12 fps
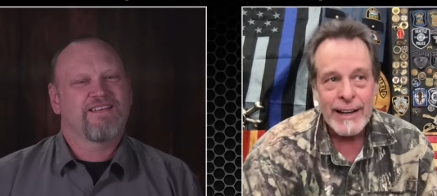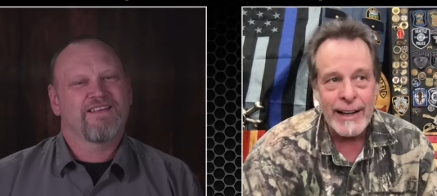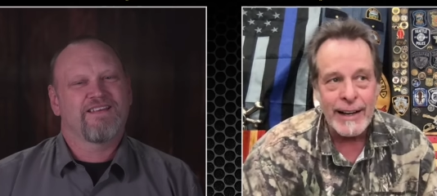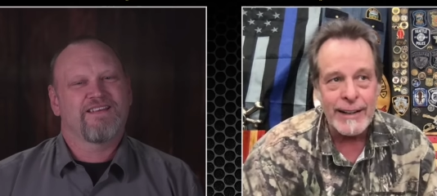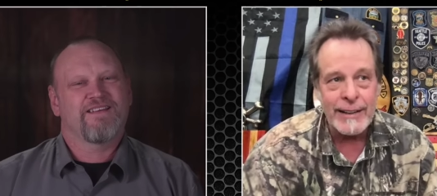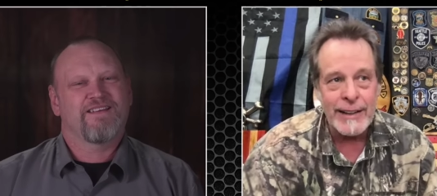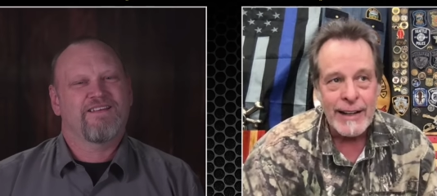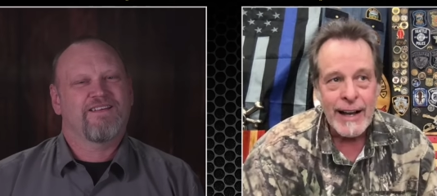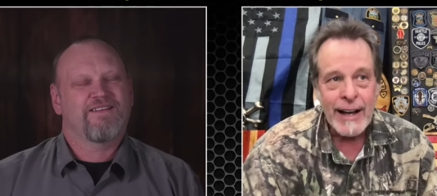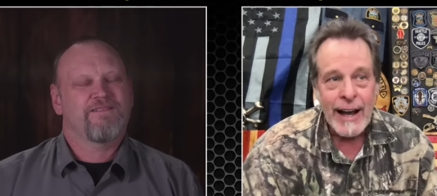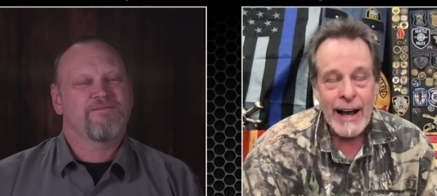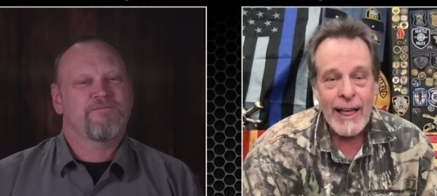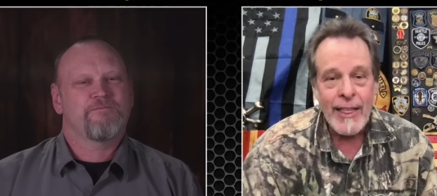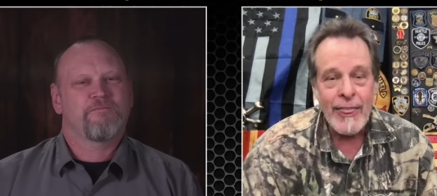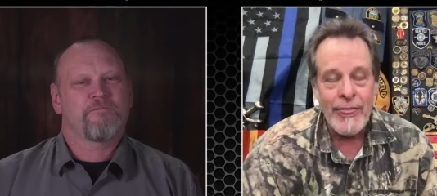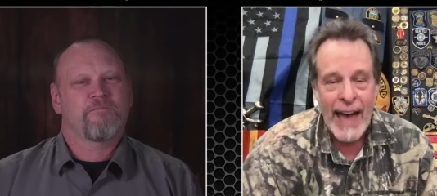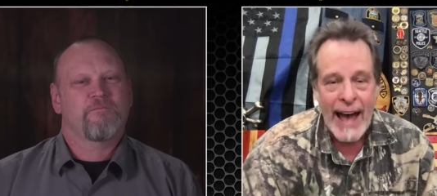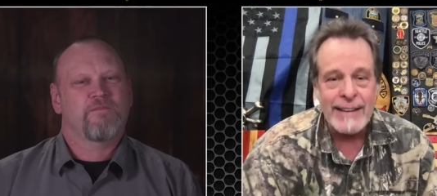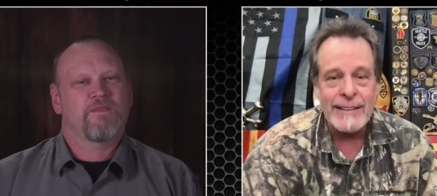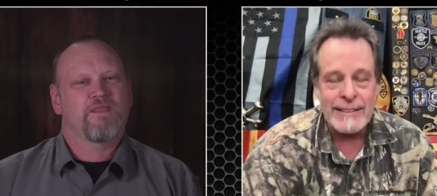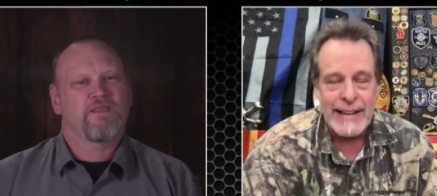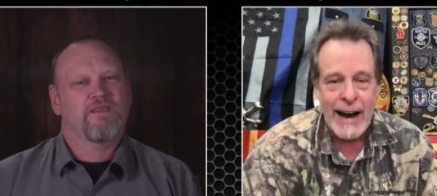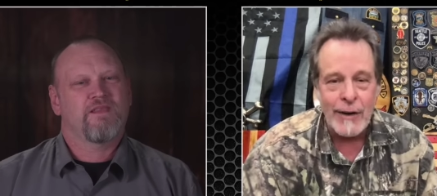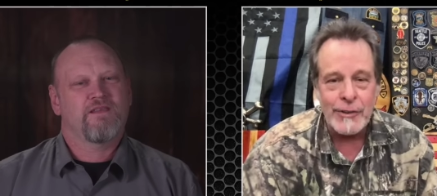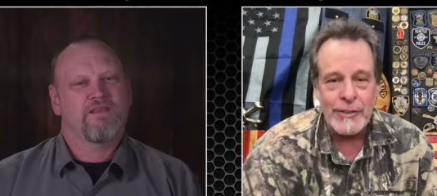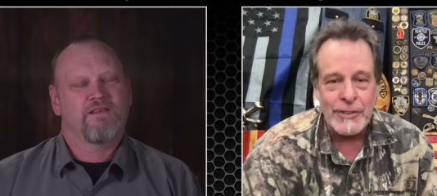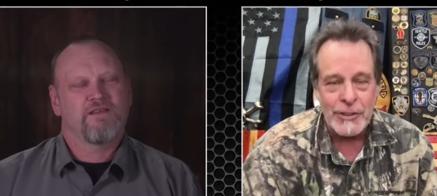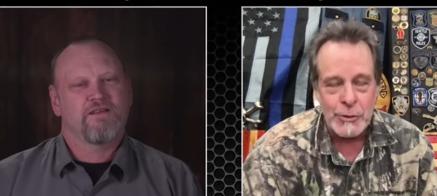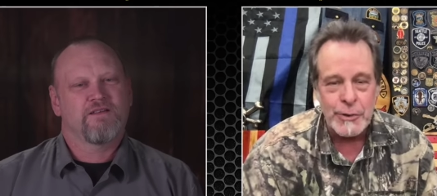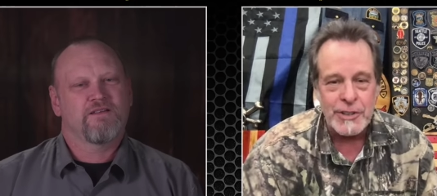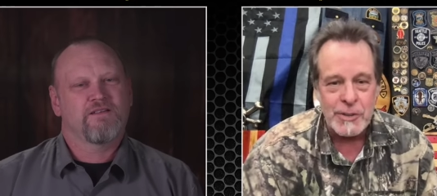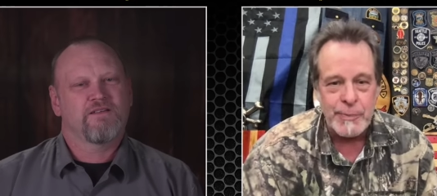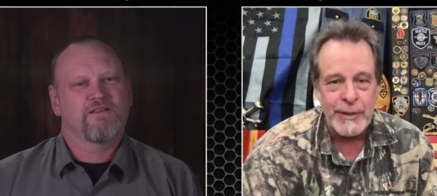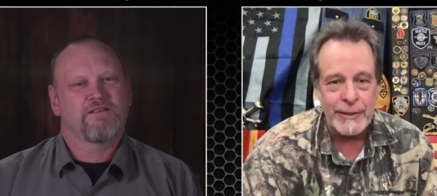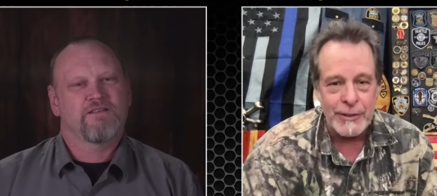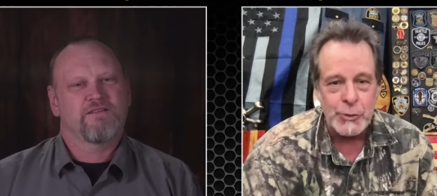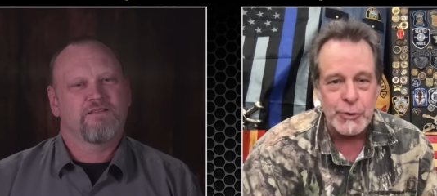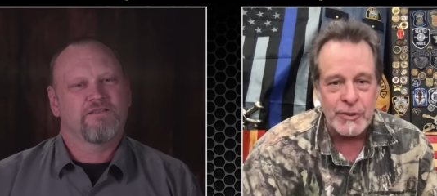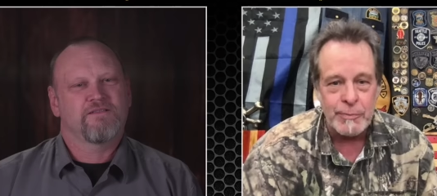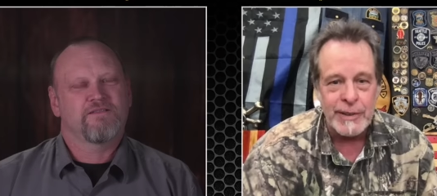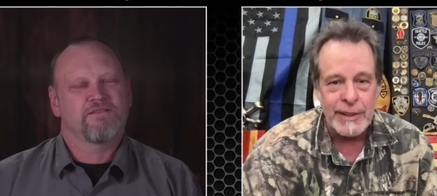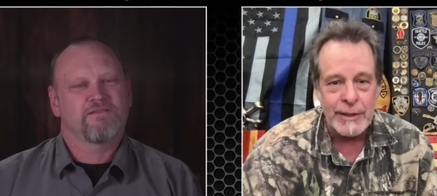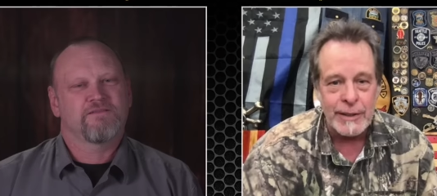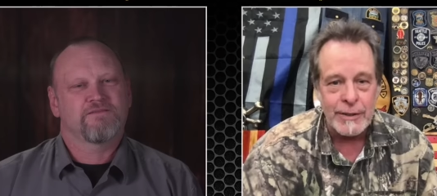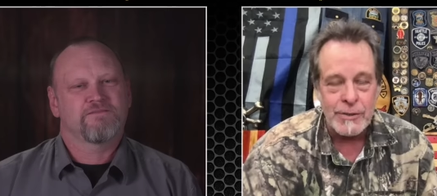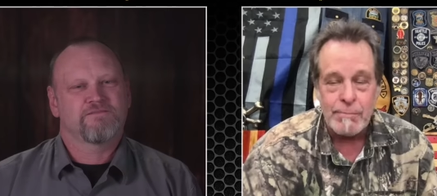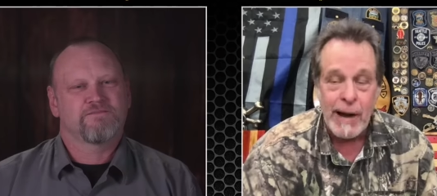Speaker 1: And that encounter that you experienced with me is